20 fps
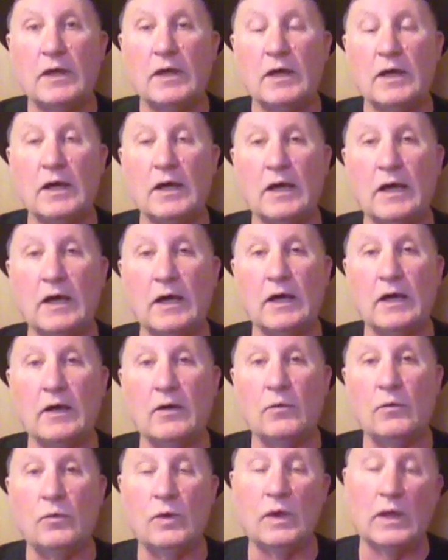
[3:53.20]

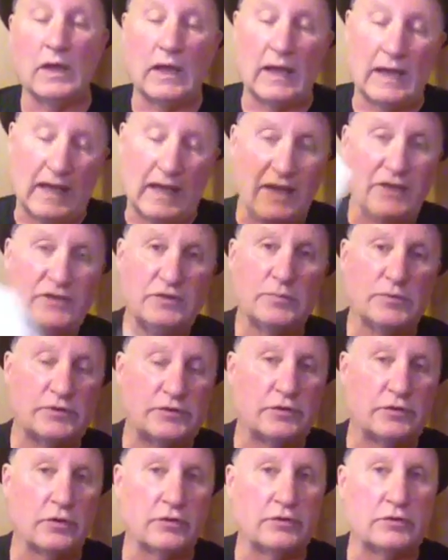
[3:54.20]
Well, I asked him a
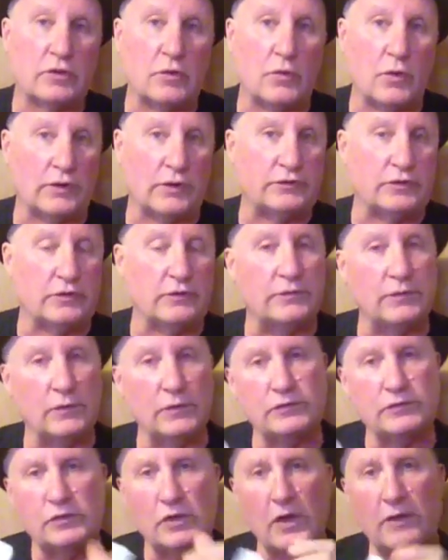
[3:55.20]
series of questions.
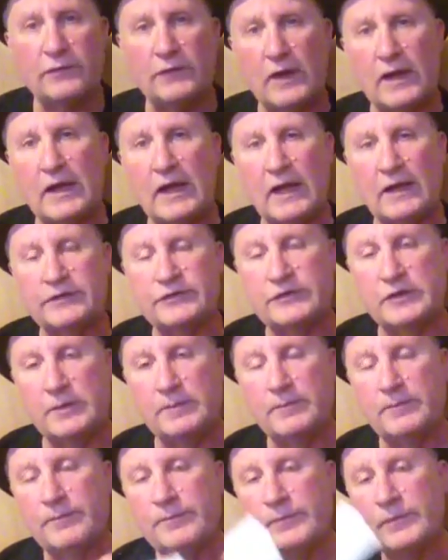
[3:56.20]
First off, I asked
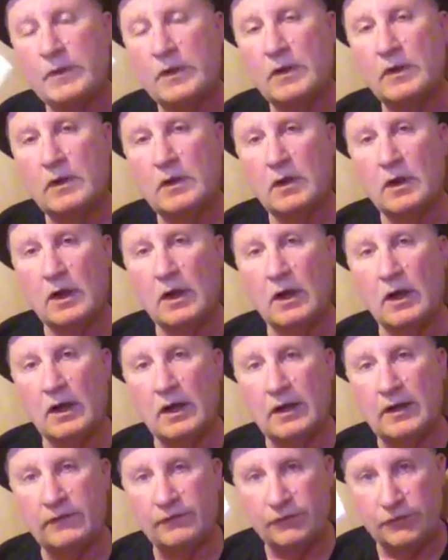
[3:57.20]
him
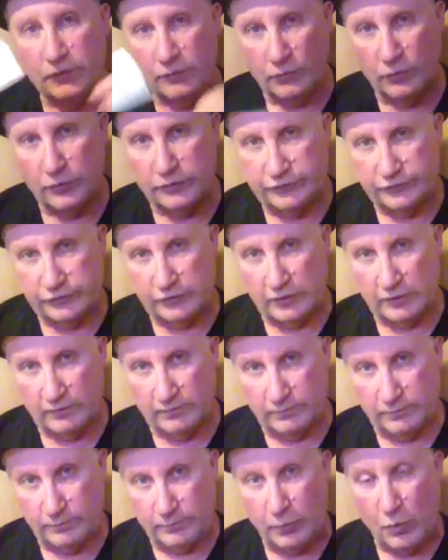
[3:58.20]
if there was
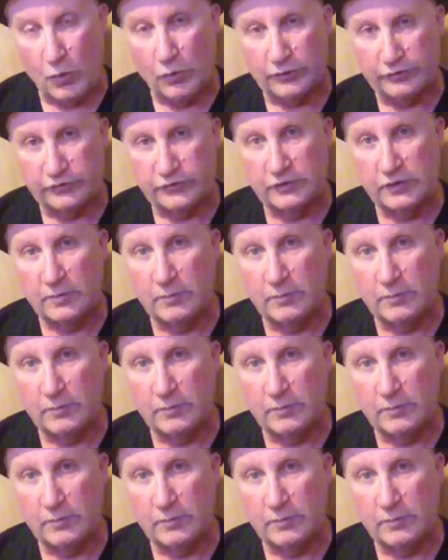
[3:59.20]
ports in the